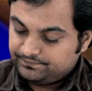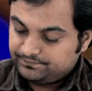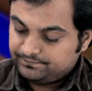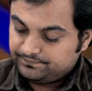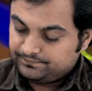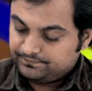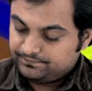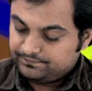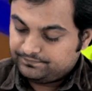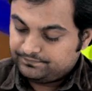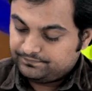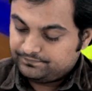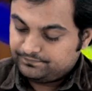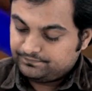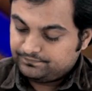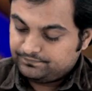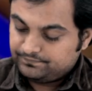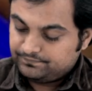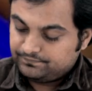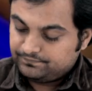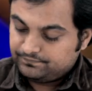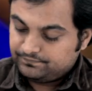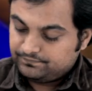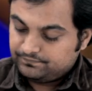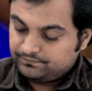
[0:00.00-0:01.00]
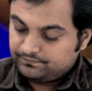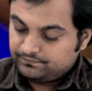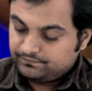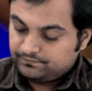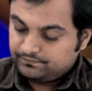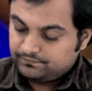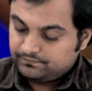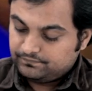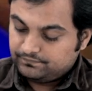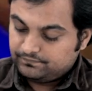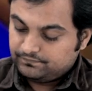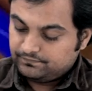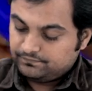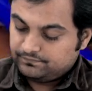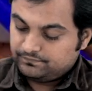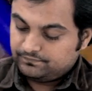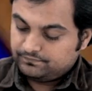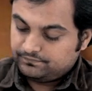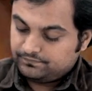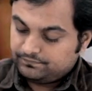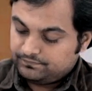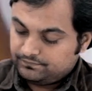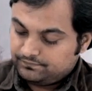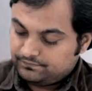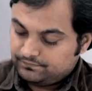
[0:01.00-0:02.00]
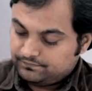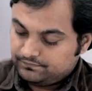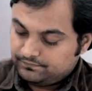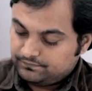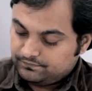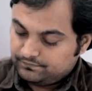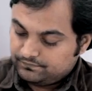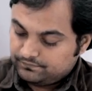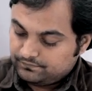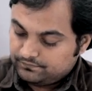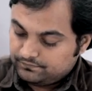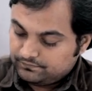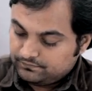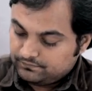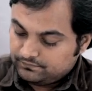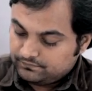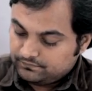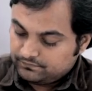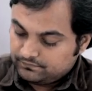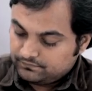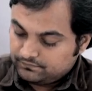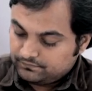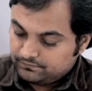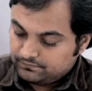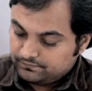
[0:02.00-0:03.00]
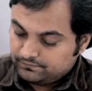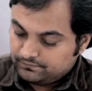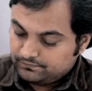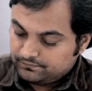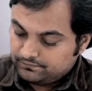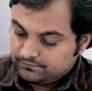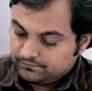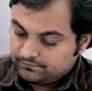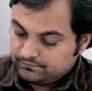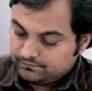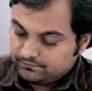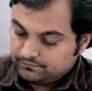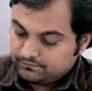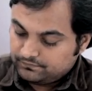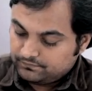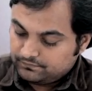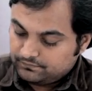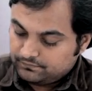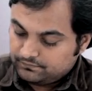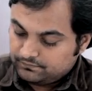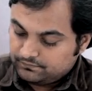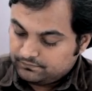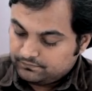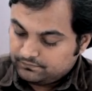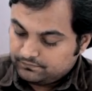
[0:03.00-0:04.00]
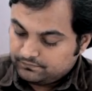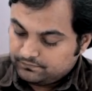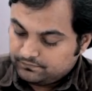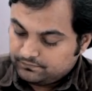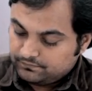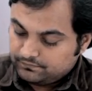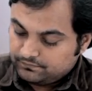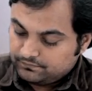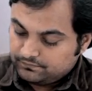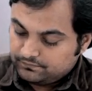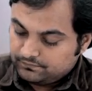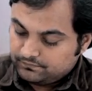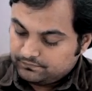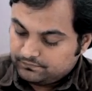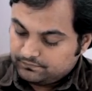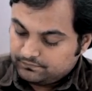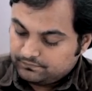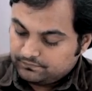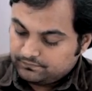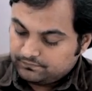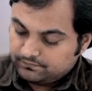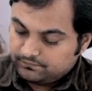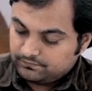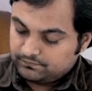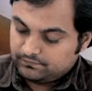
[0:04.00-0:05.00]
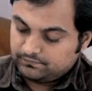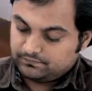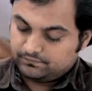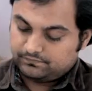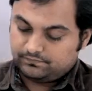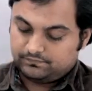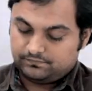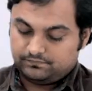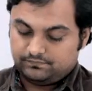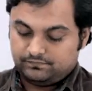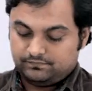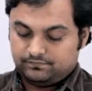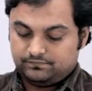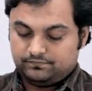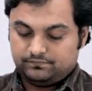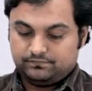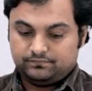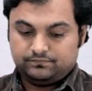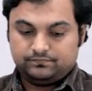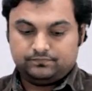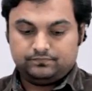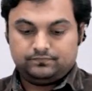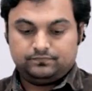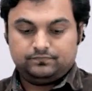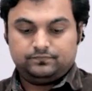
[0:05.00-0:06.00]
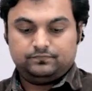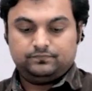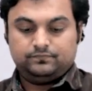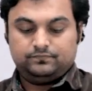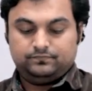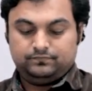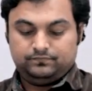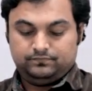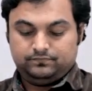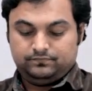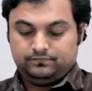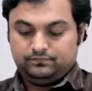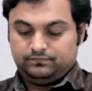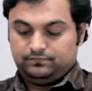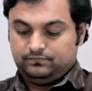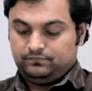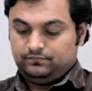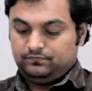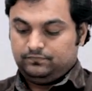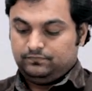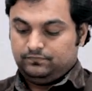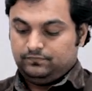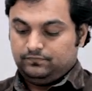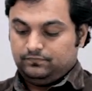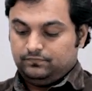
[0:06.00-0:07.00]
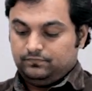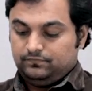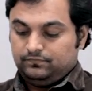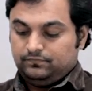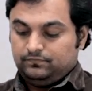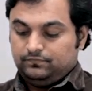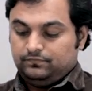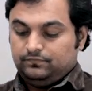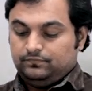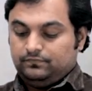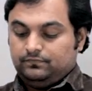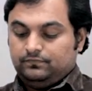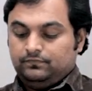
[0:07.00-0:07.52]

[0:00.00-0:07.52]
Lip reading: No one is speaking in this clip.